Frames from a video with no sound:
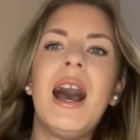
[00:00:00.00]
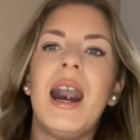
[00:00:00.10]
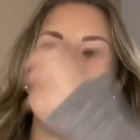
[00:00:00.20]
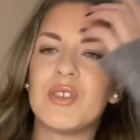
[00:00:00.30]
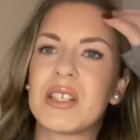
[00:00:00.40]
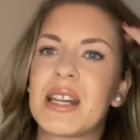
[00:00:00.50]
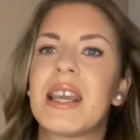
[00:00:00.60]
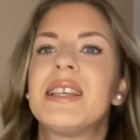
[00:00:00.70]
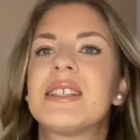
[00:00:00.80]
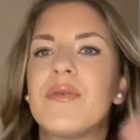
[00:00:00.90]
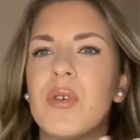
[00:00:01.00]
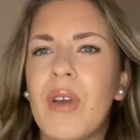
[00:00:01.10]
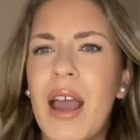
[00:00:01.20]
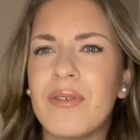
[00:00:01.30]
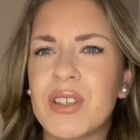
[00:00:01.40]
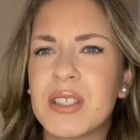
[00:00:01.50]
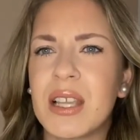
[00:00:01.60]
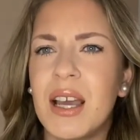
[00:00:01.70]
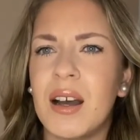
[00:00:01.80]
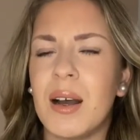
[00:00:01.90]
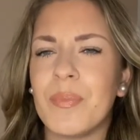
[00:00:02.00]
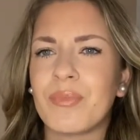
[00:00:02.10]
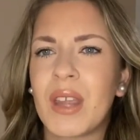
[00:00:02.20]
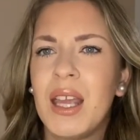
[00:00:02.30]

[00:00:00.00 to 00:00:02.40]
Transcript: um, just in case if you've ever um,